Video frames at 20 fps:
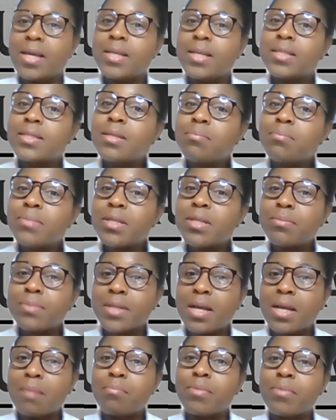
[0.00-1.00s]
Symptoms
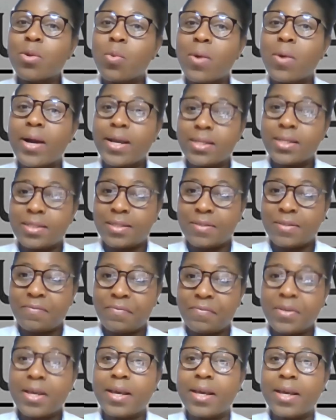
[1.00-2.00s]
can be quite
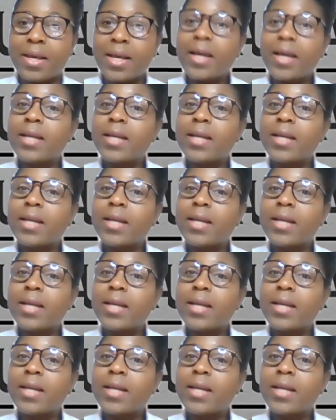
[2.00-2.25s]
severe